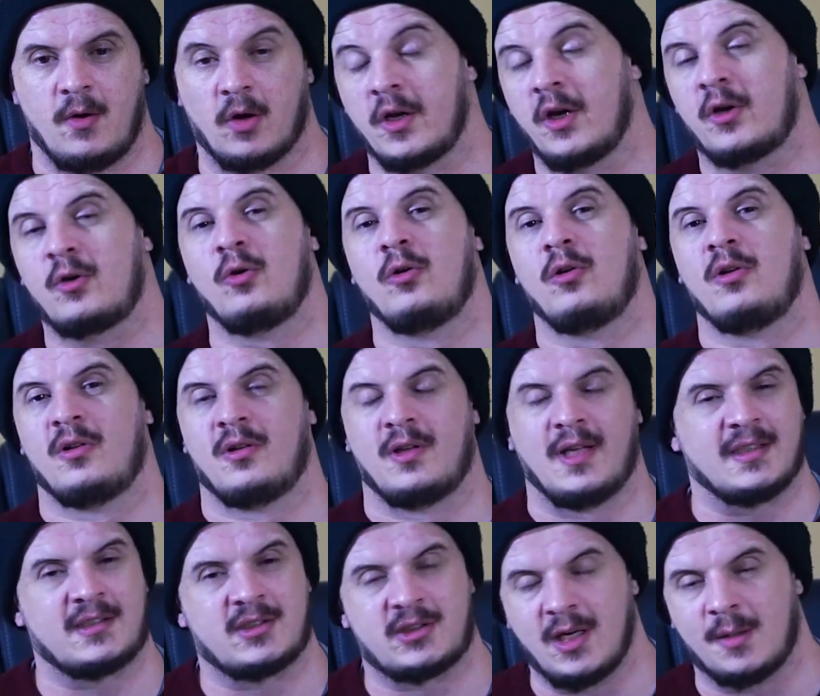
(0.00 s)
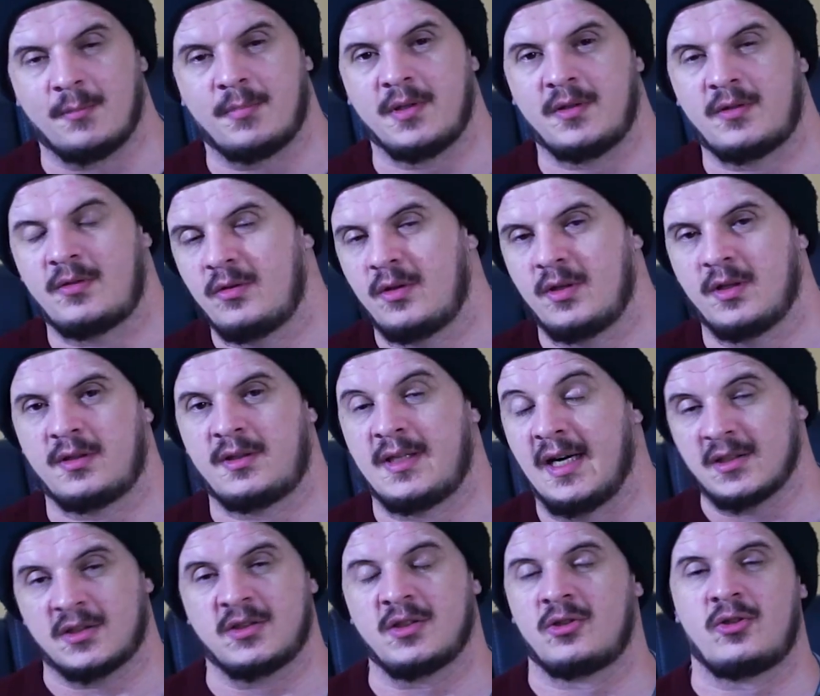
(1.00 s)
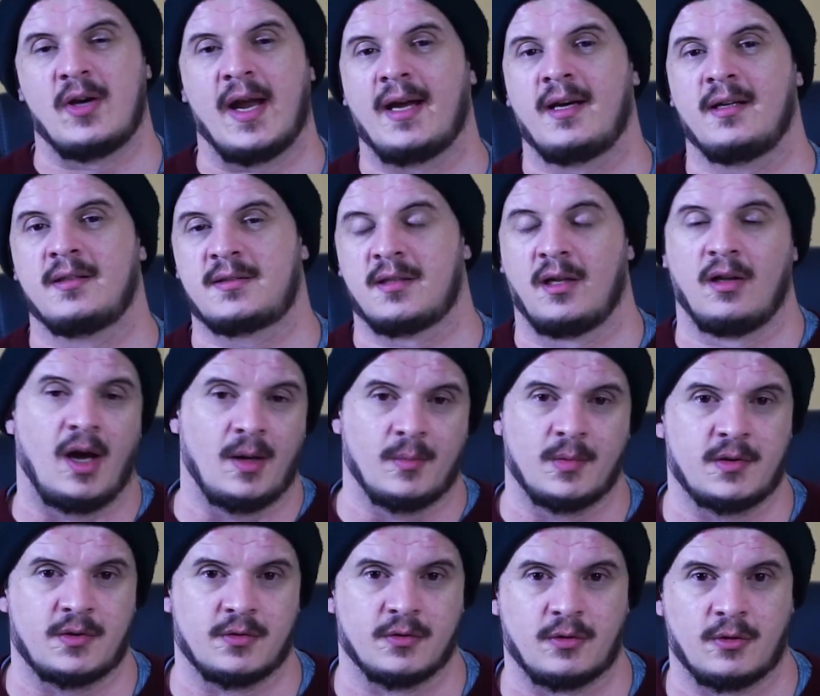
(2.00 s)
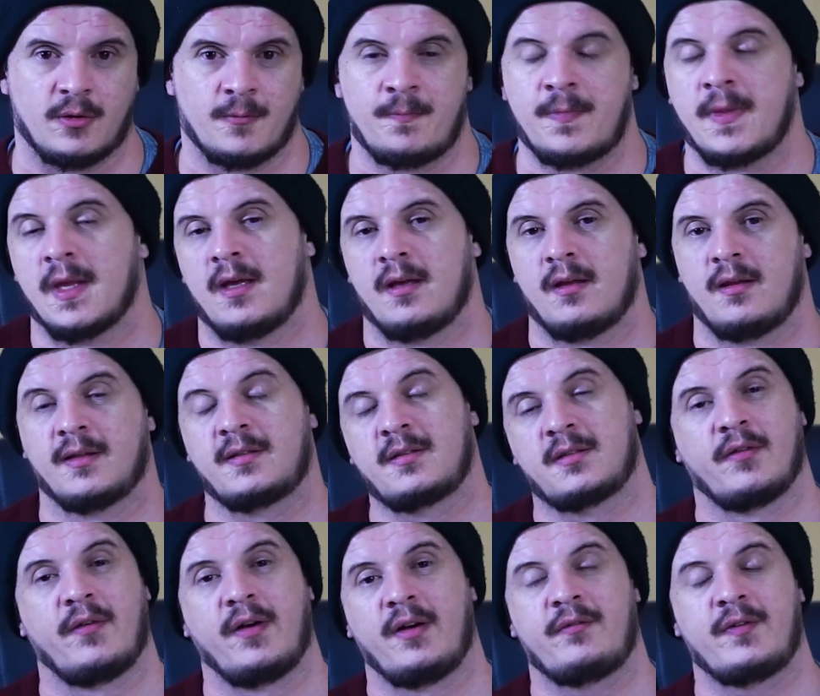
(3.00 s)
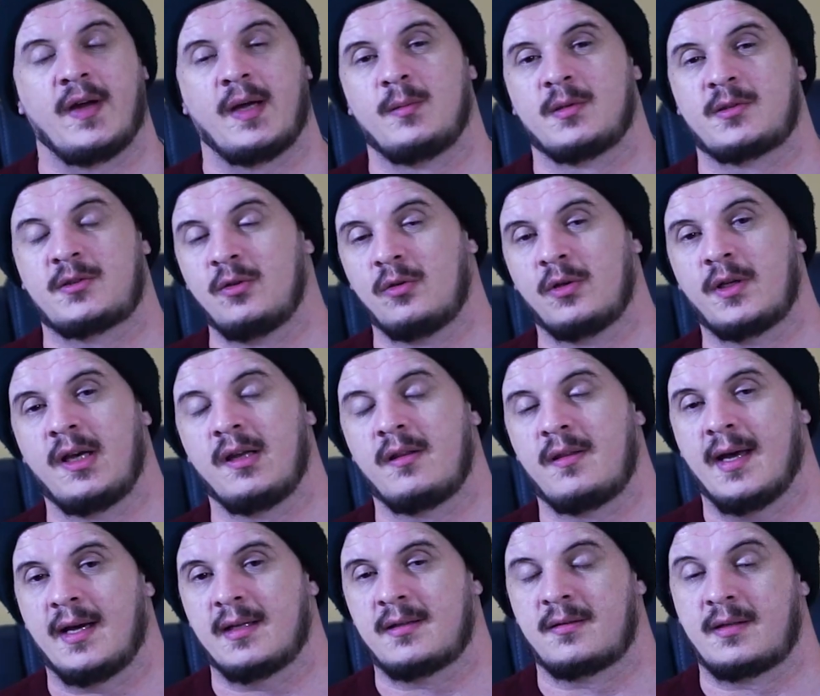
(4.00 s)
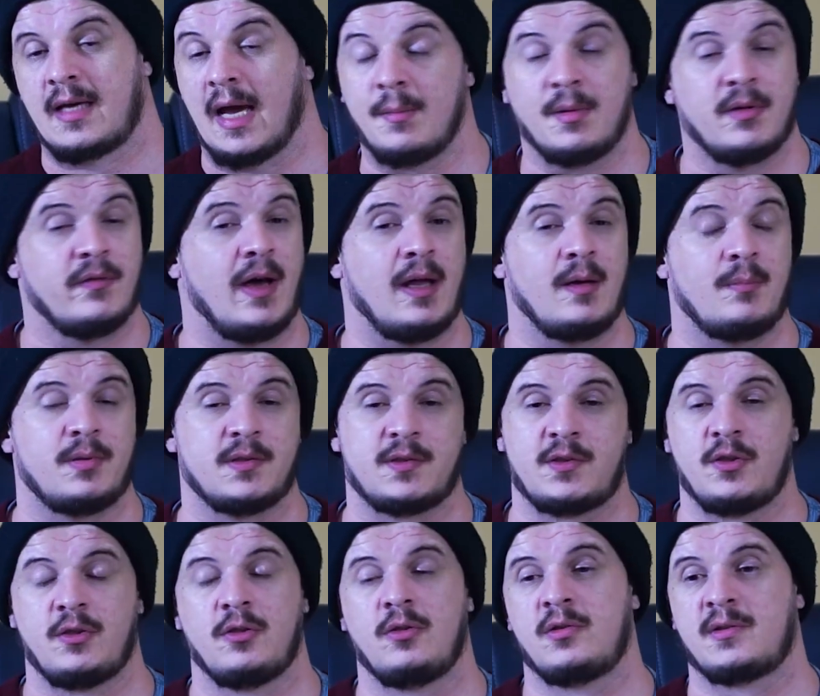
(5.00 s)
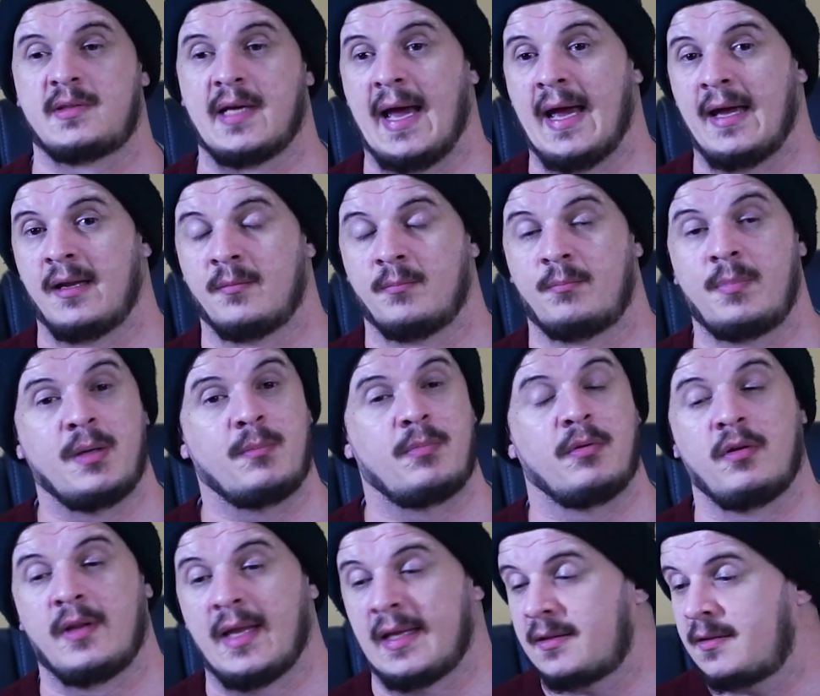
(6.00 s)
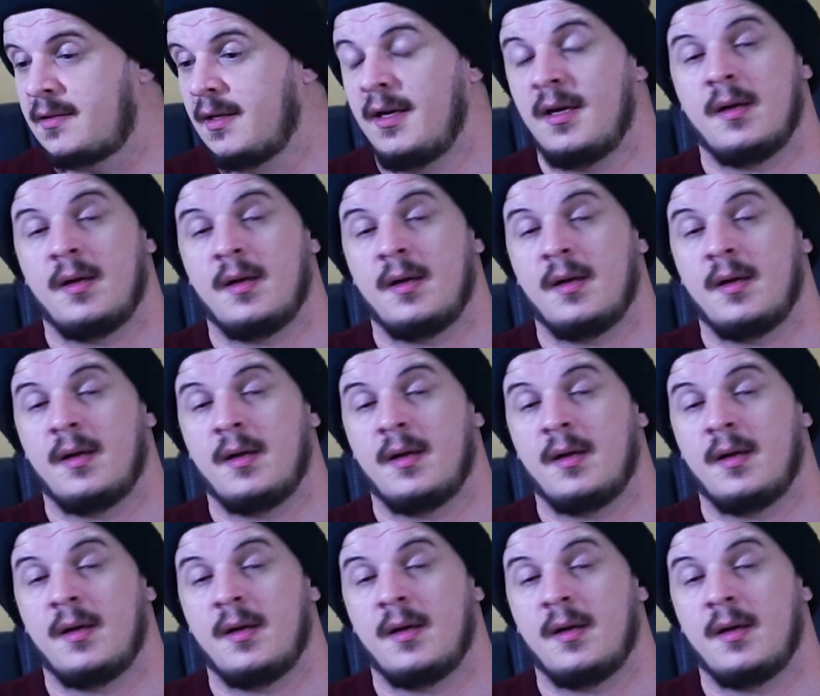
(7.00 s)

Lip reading: Okay, cool. Let's jump into the Dungeons and Dragons alignment tool. This is a very famous toolkit that game developers use, and people that